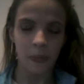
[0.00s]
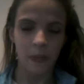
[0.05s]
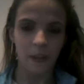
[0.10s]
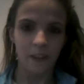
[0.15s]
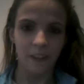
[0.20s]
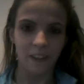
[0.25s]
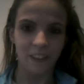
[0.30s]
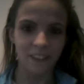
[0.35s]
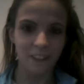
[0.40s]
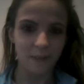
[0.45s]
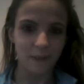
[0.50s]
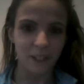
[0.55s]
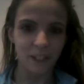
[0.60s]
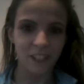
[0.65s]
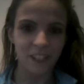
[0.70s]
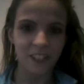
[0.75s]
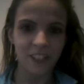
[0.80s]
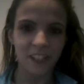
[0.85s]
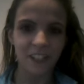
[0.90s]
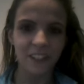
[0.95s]
that's where it
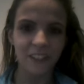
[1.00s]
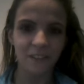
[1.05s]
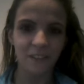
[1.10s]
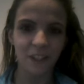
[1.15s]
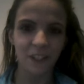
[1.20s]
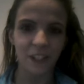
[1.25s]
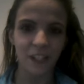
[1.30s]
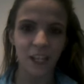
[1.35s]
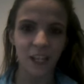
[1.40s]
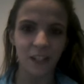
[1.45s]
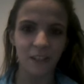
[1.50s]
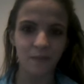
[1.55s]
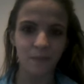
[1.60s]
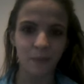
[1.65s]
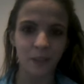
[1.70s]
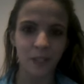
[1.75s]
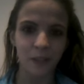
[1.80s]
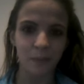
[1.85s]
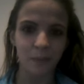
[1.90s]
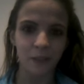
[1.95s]
starts for a lot of
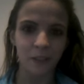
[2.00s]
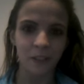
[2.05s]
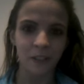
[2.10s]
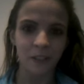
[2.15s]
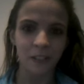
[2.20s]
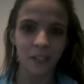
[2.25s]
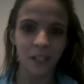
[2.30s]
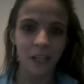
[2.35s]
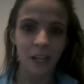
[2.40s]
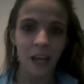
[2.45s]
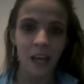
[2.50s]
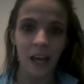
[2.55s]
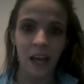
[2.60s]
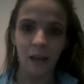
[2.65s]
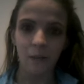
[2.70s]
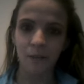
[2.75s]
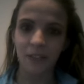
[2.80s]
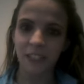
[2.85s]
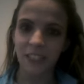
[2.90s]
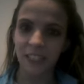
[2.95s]
people. I
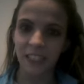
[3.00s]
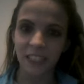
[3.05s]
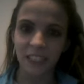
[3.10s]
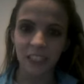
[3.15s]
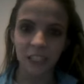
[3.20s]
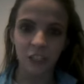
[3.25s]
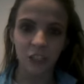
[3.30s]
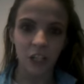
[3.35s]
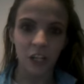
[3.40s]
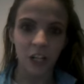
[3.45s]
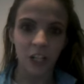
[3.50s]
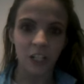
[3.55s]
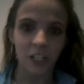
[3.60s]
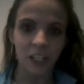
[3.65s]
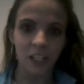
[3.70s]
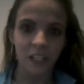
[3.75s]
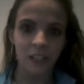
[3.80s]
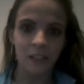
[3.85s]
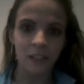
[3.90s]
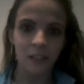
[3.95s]
was an easy
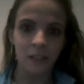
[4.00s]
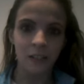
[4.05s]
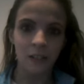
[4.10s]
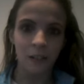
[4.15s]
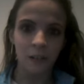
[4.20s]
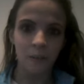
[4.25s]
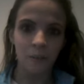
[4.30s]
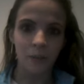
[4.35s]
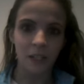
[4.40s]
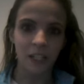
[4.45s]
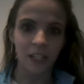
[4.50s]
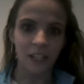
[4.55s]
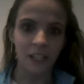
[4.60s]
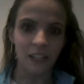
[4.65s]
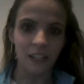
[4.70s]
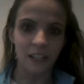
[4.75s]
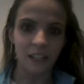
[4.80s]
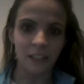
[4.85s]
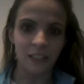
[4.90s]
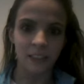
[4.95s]
target
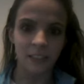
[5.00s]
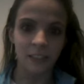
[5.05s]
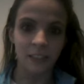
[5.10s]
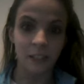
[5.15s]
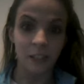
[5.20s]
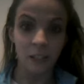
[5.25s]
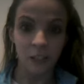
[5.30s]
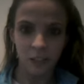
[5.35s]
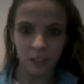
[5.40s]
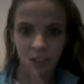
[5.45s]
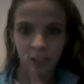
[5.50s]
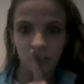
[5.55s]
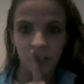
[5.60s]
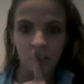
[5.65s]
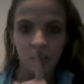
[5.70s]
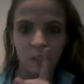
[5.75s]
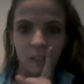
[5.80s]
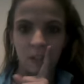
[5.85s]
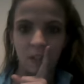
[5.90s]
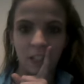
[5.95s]
because,
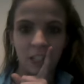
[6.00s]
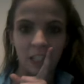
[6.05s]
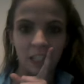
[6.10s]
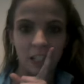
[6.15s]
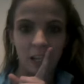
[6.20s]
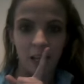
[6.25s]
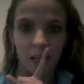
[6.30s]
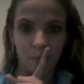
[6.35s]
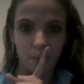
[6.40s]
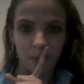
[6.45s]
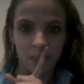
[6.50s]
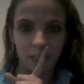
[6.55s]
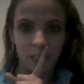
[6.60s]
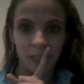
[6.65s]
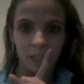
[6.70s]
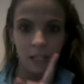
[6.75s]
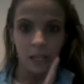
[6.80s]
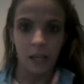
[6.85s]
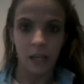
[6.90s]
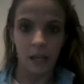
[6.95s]
don't tell the cops.
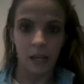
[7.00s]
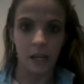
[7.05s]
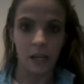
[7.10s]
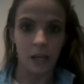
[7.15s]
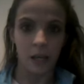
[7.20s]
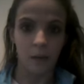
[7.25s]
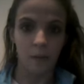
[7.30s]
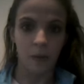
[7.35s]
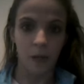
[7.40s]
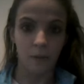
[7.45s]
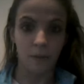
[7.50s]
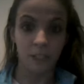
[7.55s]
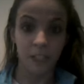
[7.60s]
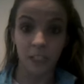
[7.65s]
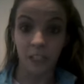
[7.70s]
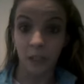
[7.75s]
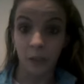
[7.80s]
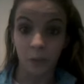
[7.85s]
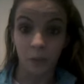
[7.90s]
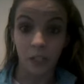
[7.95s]
I was
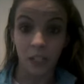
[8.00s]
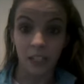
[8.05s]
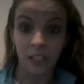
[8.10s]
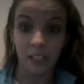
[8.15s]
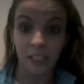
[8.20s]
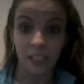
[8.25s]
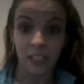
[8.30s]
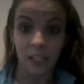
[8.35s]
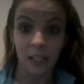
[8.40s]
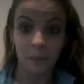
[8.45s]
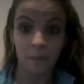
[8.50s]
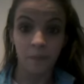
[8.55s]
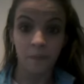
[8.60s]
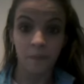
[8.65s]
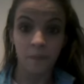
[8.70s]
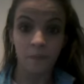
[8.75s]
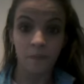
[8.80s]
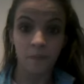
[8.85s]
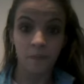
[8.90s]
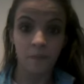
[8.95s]
dealing weed at the time,
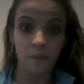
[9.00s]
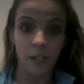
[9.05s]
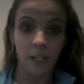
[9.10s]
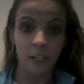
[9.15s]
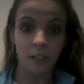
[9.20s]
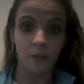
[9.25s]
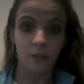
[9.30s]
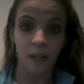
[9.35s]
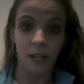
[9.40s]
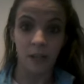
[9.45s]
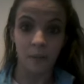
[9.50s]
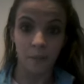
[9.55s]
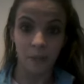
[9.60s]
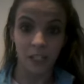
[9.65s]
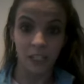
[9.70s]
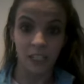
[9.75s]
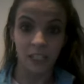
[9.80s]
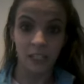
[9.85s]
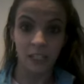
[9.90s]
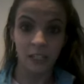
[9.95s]
so I had
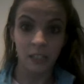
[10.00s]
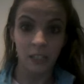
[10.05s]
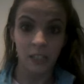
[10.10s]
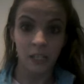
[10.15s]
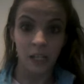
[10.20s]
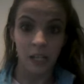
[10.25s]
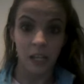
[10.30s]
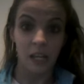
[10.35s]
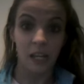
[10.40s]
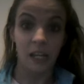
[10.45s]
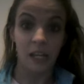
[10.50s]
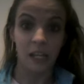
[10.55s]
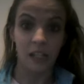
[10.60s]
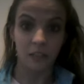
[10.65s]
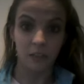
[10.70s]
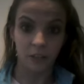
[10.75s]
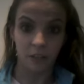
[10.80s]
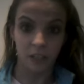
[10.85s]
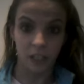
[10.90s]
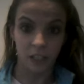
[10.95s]
money, and I
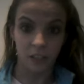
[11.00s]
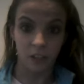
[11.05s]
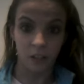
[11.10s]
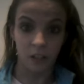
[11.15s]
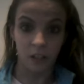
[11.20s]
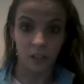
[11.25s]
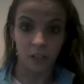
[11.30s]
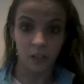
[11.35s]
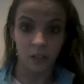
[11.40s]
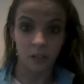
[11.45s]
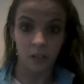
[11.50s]
also had a car.